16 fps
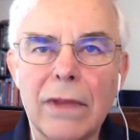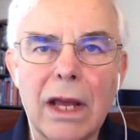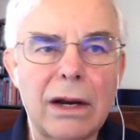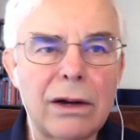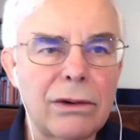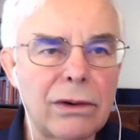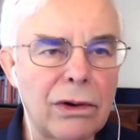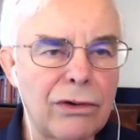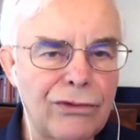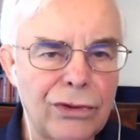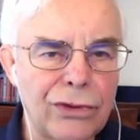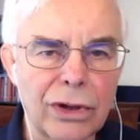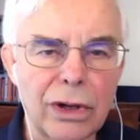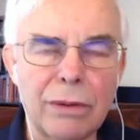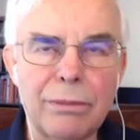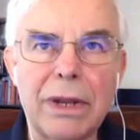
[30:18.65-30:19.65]
I don't know if you're
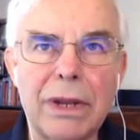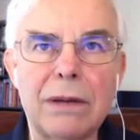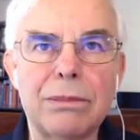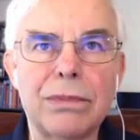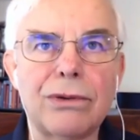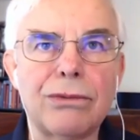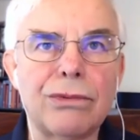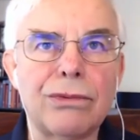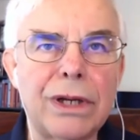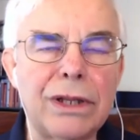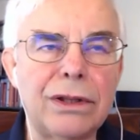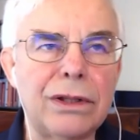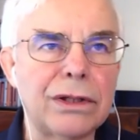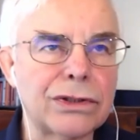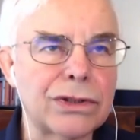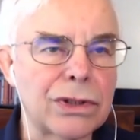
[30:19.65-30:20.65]
going to be able to read
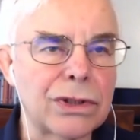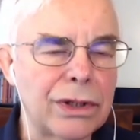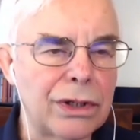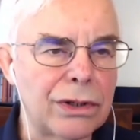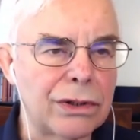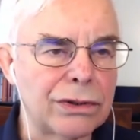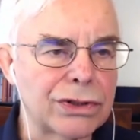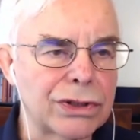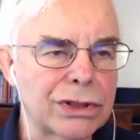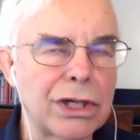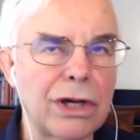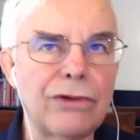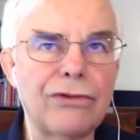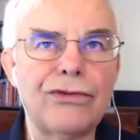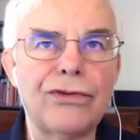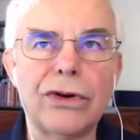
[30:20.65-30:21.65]
this on your
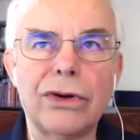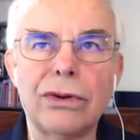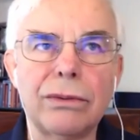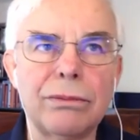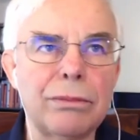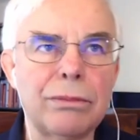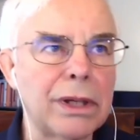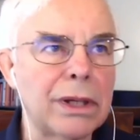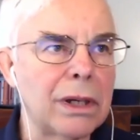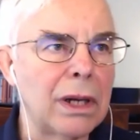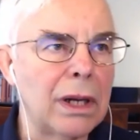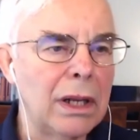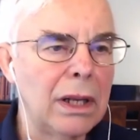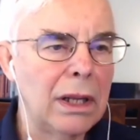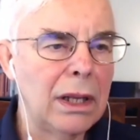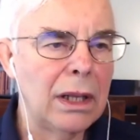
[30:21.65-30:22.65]
cell phone, but
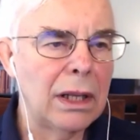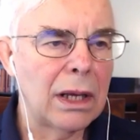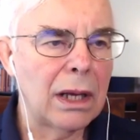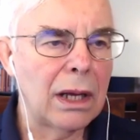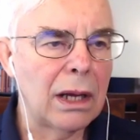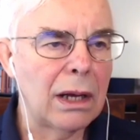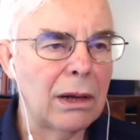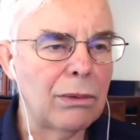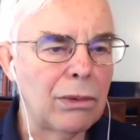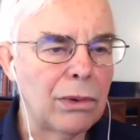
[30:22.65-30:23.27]
I will,